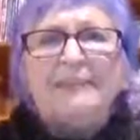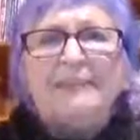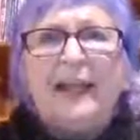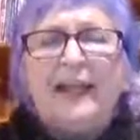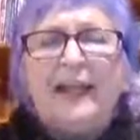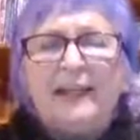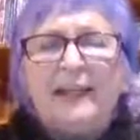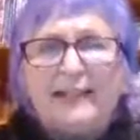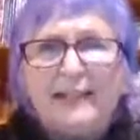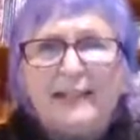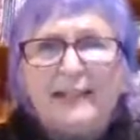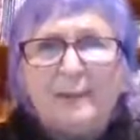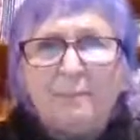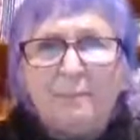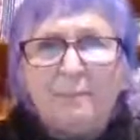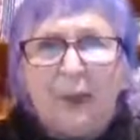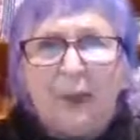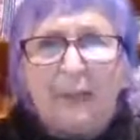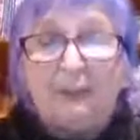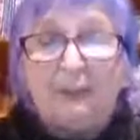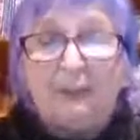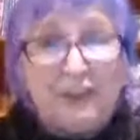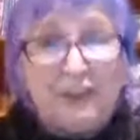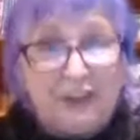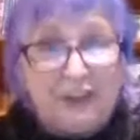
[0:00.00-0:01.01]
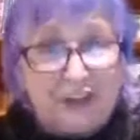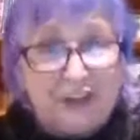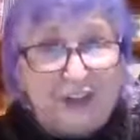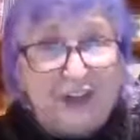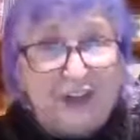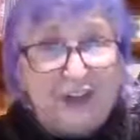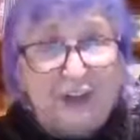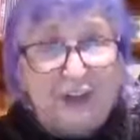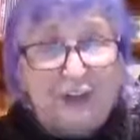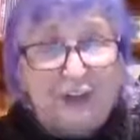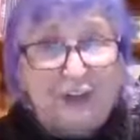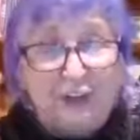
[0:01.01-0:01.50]
Take a deep breath because
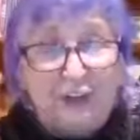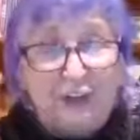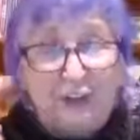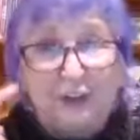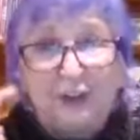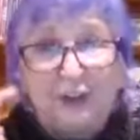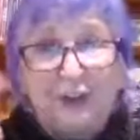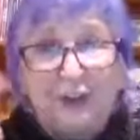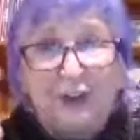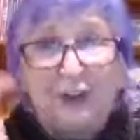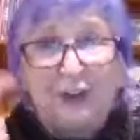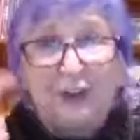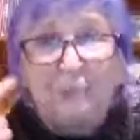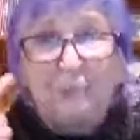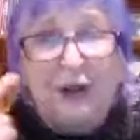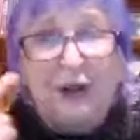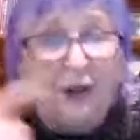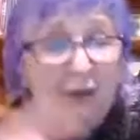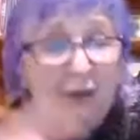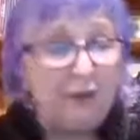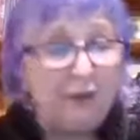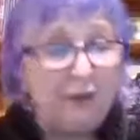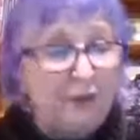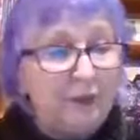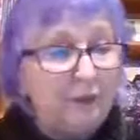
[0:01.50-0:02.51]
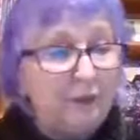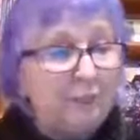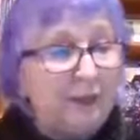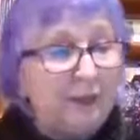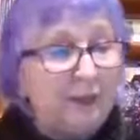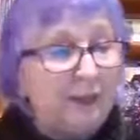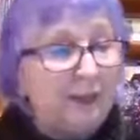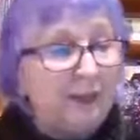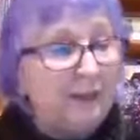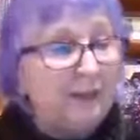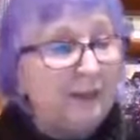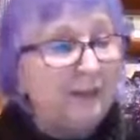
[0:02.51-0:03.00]
this one's going to boggle your
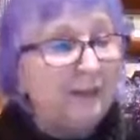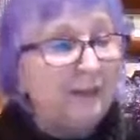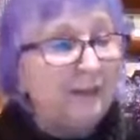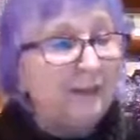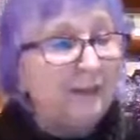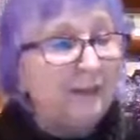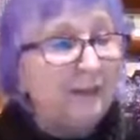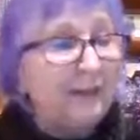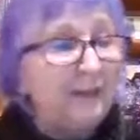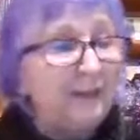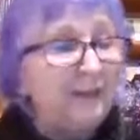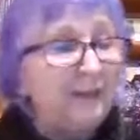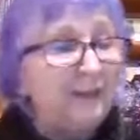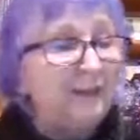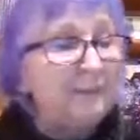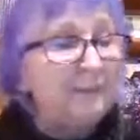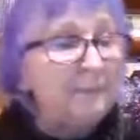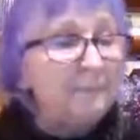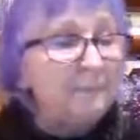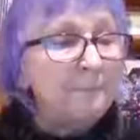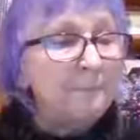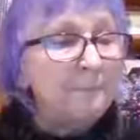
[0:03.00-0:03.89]
mind. Okay.